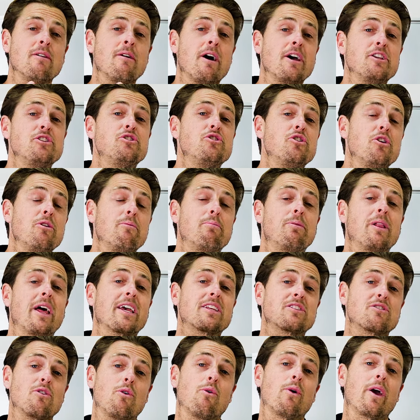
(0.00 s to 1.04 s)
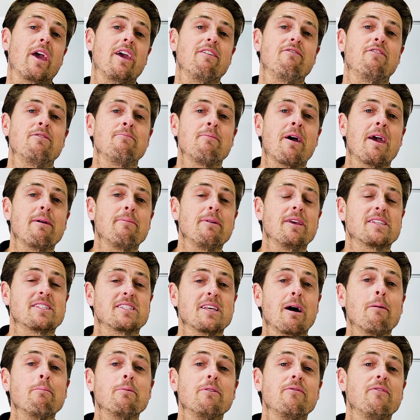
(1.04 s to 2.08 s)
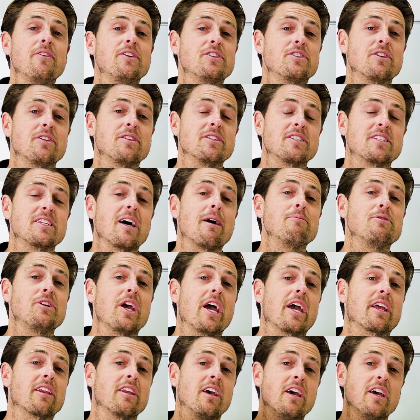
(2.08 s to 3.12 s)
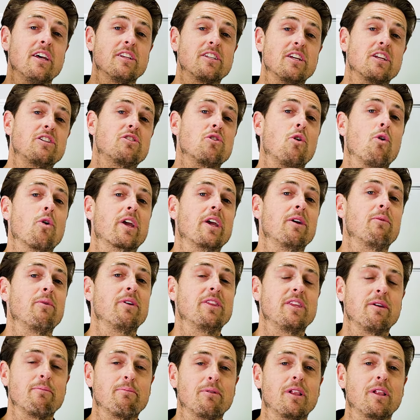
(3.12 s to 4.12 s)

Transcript: a duplex, or even maybe a subdivision, subject to talking with your